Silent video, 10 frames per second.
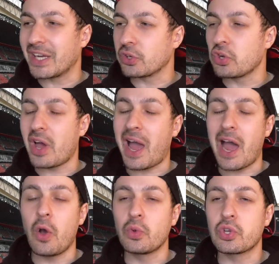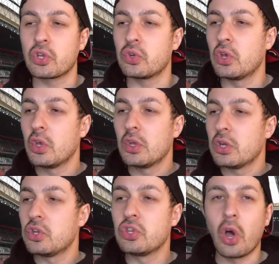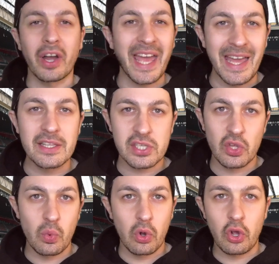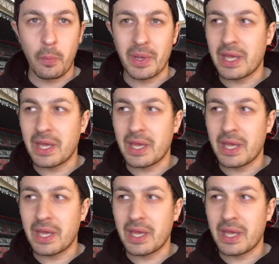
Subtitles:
I don't know how you can not get into the World Cup.